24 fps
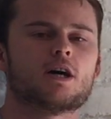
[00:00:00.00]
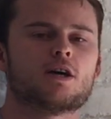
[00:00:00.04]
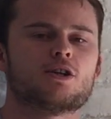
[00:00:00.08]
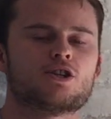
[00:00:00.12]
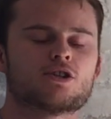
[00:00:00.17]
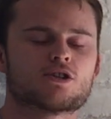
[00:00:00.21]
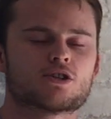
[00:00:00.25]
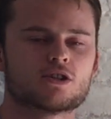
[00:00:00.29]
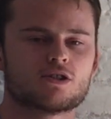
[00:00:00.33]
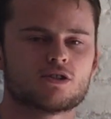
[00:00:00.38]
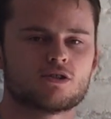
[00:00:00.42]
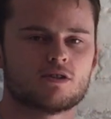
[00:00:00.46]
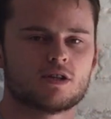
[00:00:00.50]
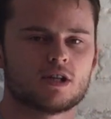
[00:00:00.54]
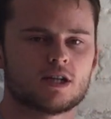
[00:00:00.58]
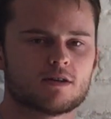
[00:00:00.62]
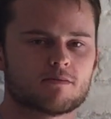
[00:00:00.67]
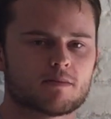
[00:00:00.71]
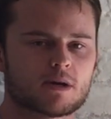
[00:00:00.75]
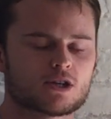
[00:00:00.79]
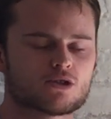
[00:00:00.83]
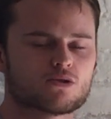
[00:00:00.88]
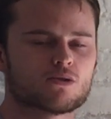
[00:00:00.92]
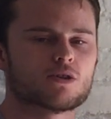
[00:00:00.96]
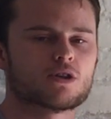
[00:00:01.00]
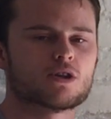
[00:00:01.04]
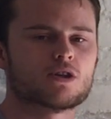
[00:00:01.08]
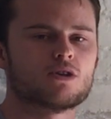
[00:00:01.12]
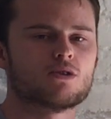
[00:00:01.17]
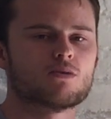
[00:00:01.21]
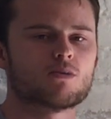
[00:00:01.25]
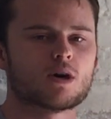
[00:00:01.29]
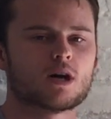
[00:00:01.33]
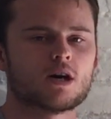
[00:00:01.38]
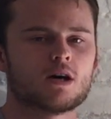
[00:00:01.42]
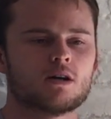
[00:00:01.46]
Just because you need to make sure that
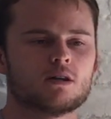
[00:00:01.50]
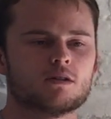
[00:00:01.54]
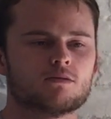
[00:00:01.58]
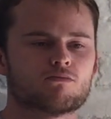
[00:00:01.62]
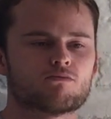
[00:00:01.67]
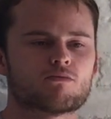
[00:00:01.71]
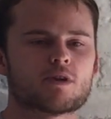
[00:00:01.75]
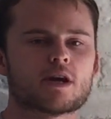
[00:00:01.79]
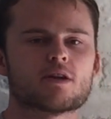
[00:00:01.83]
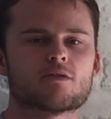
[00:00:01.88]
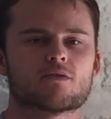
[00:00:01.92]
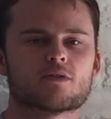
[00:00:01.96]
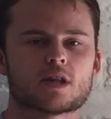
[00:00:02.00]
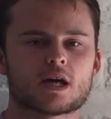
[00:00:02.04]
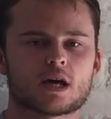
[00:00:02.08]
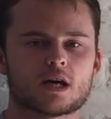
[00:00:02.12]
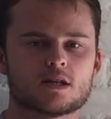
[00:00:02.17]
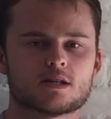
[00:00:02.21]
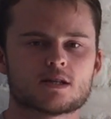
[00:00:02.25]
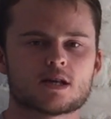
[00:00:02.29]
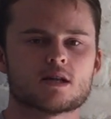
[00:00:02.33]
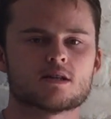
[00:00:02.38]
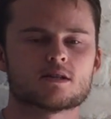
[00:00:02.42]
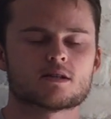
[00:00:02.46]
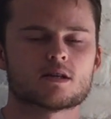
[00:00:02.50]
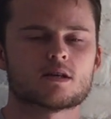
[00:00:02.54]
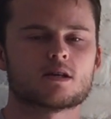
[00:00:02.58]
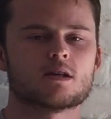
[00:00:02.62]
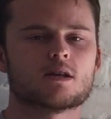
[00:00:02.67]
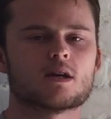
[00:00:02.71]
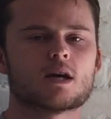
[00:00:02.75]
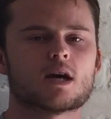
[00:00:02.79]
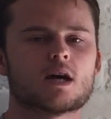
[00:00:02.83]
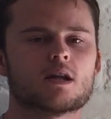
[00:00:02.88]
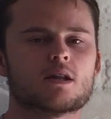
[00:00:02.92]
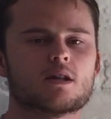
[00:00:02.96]
you are ready for that
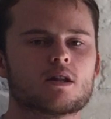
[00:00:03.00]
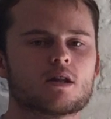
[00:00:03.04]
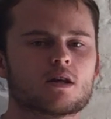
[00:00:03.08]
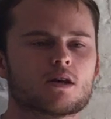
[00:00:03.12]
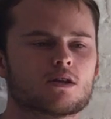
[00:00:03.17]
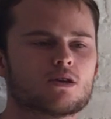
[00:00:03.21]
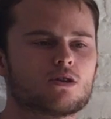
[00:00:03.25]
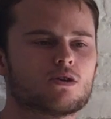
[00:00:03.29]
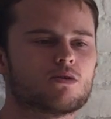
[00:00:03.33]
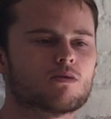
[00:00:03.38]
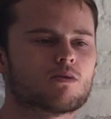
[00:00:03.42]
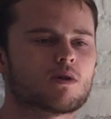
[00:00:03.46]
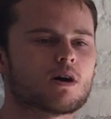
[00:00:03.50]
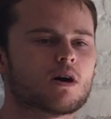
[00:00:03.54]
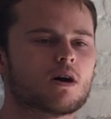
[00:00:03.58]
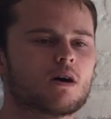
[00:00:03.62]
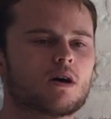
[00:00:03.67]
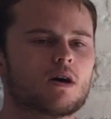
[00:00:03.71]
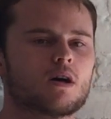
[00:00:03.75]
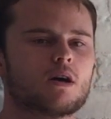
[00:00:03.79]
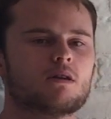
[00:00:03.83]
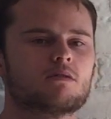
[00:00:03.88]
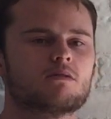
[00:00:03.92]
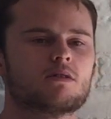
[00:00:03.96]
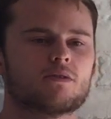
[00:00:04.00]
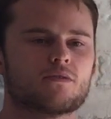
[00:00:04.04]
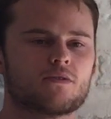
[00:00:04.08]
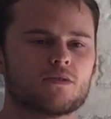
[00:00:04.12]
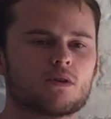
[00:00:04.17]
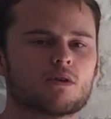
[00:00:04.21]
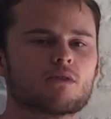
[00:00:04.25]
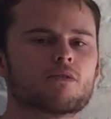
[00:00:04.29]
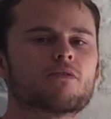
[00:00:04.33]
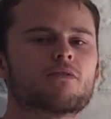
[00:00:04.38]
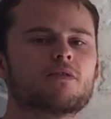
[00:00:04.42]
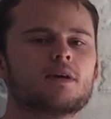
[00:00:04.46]
intensity and that
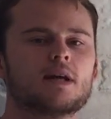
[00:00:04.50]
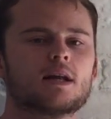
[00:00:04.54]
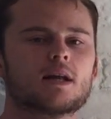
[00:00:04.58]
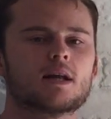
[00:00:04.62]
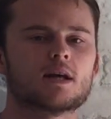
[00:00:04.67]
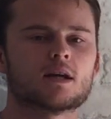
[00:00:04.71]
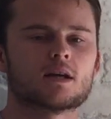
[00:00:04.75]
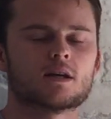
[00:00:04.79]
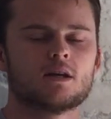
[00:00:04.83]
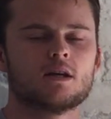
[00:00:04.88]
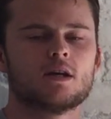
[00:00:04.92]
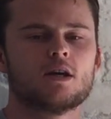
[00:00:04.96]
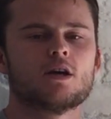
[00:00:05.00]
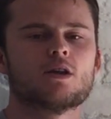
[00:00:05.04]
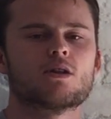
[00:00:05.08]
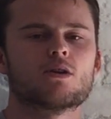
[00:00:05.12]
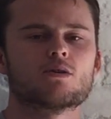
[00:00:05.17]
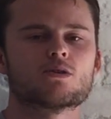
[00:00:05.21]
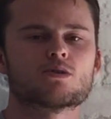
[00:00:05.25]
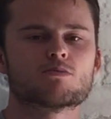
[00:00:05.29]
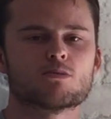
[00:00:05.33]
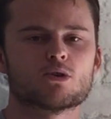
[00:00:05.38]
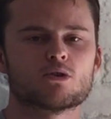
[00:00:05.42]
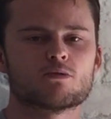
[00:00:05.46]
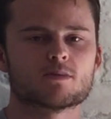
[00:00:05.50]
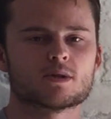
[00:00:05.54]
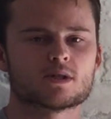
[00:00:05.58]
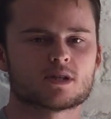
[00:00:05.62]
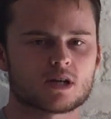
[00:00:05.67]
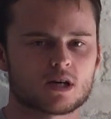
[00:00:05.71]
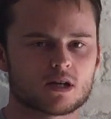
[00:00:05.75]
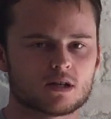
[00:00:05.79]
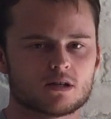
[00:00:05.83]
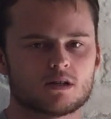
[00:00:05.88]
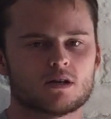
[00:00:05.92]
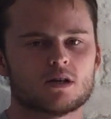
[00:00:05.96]
you're feeling those movements
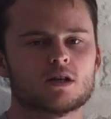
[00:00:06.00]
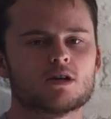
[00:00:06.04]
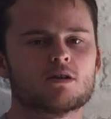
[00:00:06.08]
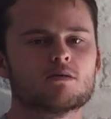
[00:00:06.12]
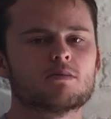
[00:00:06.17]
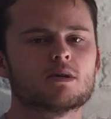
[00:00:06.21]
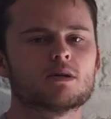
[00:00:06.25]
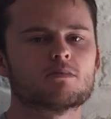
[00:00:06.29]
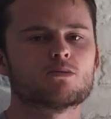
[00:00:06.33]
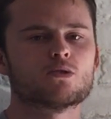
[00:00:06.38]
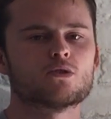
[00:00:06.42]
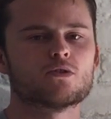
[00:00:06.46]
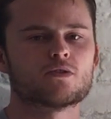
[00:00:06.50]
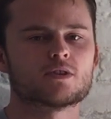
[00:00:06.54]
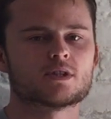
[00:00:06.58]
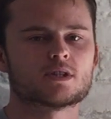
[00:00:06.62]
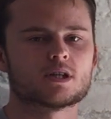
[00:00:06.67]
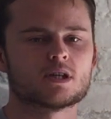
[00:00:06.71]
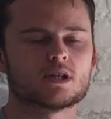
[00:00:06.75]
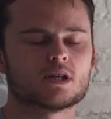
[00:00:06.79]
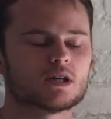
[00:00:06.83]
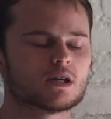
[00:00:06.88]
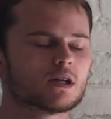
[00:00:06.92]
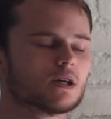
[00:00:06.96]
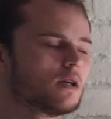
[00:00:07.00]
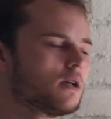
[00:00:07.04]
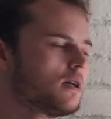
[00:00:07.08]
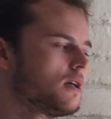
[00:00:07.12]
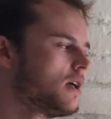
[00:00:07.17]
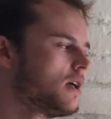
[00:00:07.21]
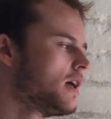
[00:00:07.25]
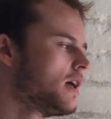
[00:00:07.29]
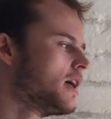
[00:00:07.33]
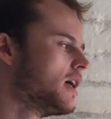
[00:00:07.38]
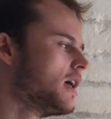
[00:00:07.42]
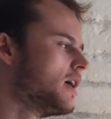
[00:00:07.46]
under a little bit more fatigue.
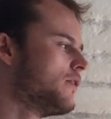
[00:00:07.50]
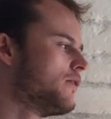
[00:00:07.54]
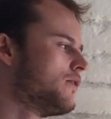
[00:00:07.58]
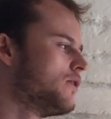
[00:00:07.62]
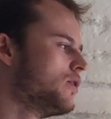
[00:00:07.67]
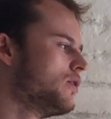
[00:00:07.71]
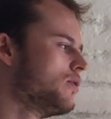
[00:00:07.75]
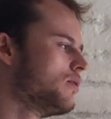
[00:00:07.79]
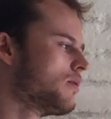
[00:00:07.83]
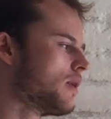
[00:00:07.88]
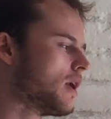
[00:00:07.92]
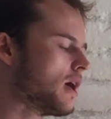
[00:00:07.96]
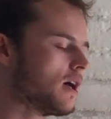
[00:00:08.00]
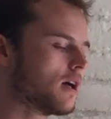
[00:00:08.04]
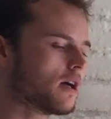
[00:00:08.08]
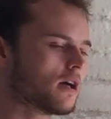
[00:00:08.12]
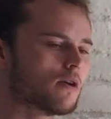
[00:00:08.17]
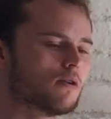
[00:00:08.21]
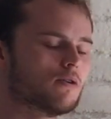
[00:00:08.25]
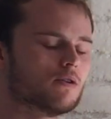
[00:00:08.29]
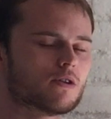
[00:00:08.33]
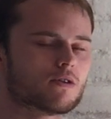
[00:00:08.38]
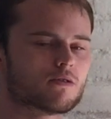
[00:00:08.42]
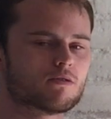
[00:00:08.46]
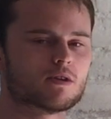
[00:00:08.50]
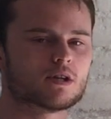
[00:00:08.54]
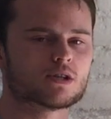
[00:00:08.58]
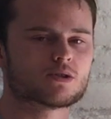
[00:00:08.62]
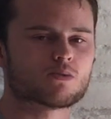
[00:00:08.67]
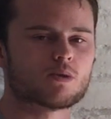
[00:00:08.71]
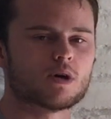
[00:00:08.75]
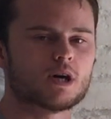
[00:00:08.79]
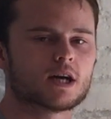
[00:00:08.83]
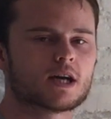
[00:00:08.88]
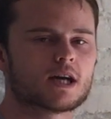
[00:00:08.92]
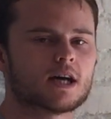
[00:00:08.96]
If you are going through this
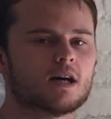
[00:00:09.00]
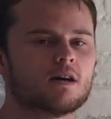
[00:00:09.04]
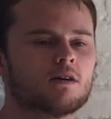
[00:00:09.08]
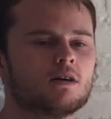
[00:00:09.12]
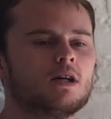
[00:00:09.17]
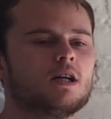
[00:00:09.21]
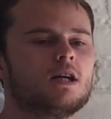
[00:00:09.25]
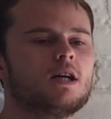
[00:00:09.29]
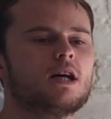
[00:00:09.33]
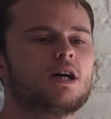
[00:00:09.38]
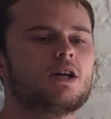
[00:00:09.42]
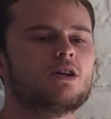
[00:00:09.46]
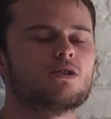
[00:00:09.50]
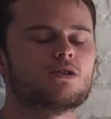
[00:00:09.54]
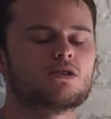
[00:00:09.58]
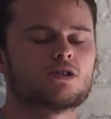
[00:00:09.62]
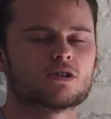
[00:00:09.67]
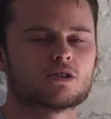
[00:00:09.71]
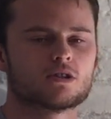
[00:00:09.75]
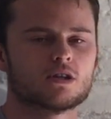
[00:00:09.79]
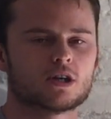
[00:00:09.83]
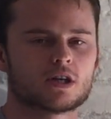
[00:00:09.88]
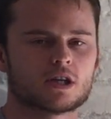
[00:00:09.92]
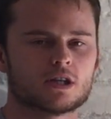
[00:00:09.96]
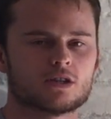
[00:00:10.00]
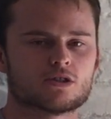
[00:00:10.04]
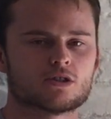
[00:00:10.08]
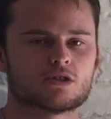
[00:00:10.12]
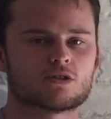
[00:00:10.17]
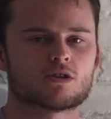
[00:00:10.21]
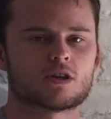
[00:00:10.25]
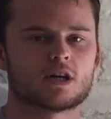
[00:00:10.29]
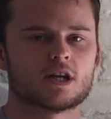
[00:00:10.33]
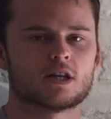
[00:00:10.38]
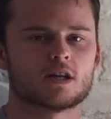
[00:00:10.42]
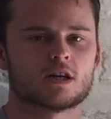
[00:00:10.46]
workout and you're just looking to
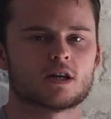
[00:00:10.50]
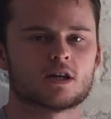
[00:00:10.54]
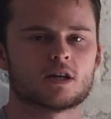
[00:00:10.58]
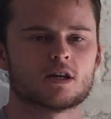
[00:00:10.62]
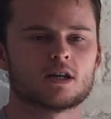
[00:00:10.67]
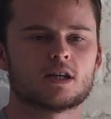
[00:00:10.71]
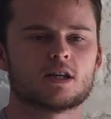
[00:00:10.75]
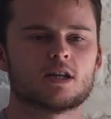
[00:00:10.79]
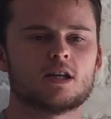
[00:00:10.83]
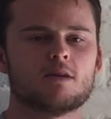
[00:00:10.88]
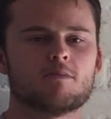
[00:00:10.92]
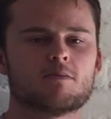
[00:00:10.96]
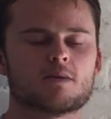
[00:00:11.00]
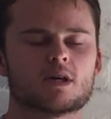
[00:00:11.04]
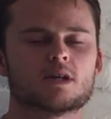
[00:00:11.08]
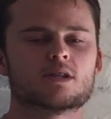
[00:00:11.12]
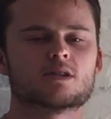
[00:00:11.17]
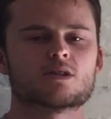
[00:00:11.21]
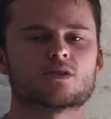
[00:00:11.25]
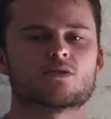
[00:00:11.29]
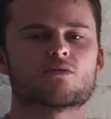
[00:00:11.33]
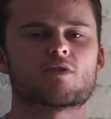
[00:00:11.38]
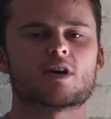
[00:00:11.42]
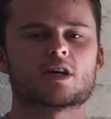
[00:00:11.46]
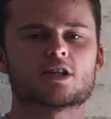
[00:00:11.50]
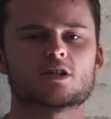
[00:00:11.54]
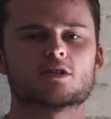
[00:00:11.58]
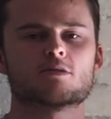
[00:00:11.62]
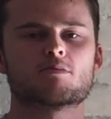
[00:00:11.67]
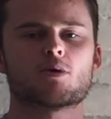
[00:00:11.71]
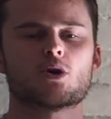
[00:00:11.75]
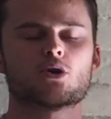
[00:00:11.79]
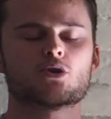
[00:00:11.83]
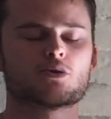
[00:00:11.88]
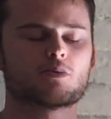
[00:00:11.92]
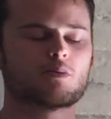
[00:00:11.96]
try to keep things as fresh as
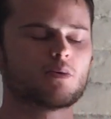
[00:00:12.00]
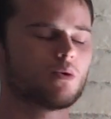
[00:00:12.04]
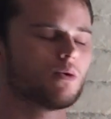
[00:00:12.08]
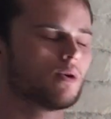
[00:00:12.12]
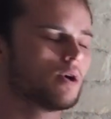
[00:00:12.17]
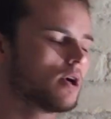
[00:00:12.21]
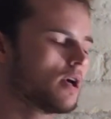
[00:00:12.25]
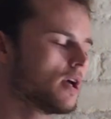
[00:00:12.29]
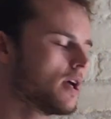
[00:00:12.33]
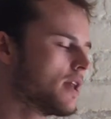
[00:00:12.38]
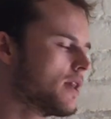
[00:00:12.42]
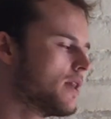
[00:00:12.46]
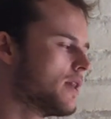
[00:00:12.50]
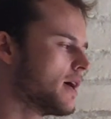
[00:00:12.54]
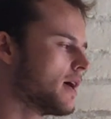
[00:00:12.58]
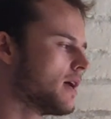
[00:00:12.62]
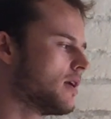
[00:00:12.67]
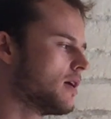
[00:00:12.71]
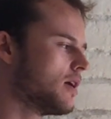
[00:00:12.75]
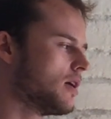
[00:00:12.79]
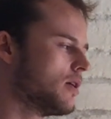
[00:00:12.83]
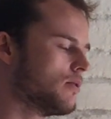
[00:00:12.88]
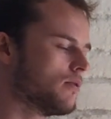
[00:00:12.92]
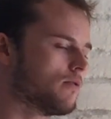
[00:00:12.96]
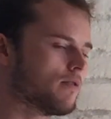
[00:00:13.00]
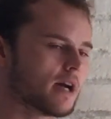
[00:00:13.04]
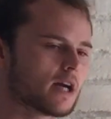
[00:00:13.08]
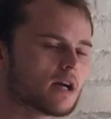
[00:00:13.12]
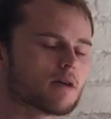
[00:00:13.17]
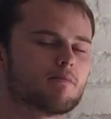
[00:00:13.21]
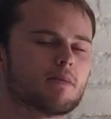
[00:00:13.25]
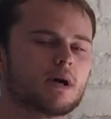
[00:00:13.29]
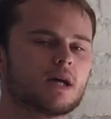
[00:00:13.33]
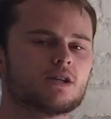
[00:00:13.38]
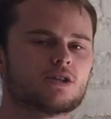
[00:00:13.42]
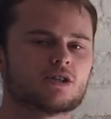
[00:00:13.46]
possible, then I would
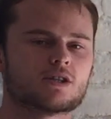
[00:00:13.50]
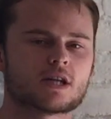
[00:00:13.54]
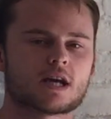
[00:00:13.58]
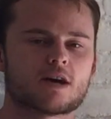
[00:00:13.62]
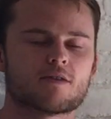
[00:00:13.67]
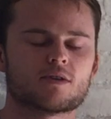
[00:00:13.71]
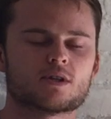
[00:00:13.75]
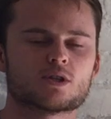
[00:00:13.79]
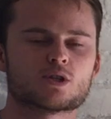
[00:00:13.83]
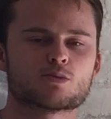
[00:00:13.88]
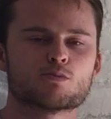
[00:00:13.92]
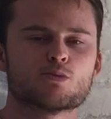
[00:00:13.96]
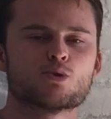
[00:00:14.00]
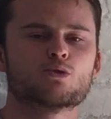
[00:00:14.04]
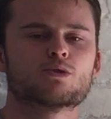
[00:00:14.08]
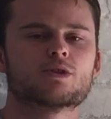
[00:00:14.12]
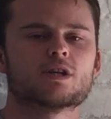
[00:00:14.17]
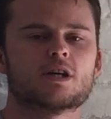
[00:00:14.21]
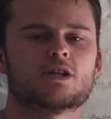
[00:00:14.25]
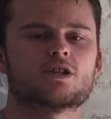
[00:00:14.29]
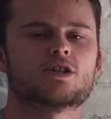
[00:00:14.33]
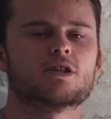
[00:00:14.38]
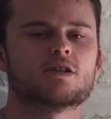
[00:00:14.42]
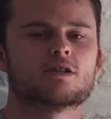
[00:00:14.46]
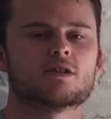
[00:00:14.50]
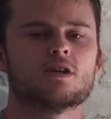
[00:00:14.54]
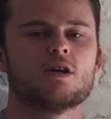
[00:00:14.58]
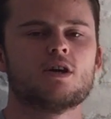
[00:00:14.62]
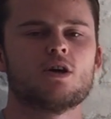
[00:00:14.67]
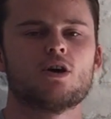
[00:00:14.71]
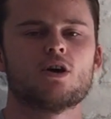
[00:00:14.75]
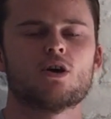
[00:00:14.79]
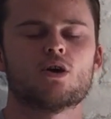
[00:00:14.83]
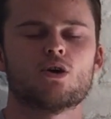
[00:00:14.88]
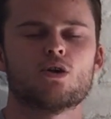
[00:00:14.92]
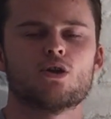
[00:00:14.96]
recommend just having small touches
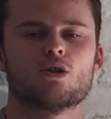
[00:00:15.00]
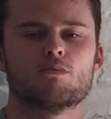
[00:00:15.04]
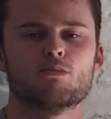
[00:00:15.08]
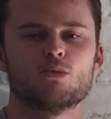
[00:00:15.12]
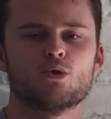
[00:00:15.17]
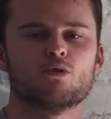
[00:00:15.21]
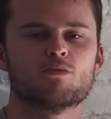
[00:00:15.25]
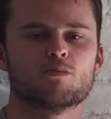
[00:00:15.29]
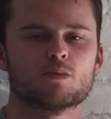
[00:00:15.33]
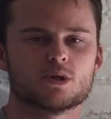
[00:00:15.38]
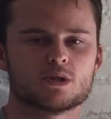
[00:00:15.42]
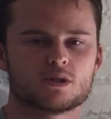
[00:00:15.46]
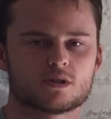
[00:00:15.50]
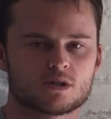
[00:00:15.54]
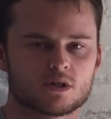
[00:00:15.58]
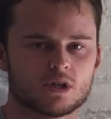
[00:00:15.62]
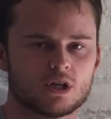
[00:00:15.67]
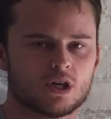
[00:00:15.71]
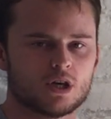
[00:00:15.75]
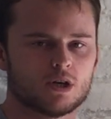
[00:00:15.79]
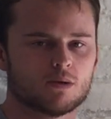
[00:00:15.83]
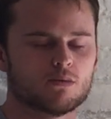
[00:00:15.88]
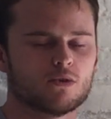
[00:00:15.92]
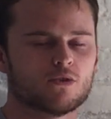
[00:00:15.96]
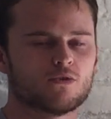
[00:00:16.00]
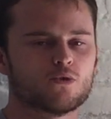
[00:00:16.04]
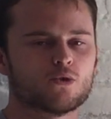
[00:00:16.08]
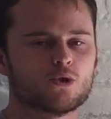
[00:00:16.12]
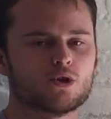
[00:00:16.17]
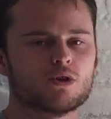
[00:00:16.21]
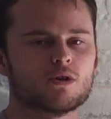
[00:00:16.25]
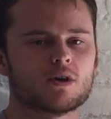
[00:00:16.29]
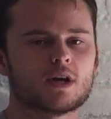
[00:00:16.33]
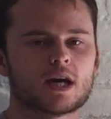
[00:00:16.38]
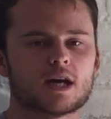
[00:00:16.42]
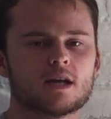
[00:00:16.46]
on the movements before
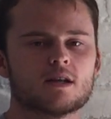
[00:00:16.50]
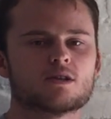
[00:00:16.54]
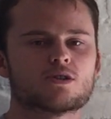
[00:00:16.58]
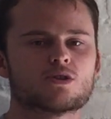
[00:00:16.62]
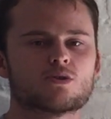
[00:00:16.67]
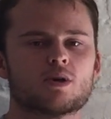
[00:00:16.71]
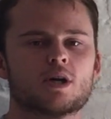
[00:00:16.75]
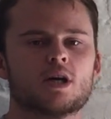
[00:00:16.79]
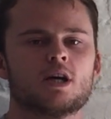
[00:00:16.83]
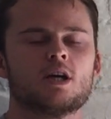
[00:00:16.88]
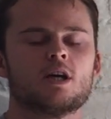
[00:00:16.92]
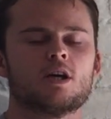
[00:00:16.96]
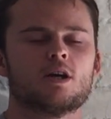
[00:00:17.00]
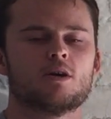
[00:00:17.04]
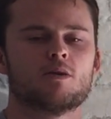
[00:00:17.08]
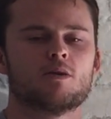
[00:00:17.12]
you get into it.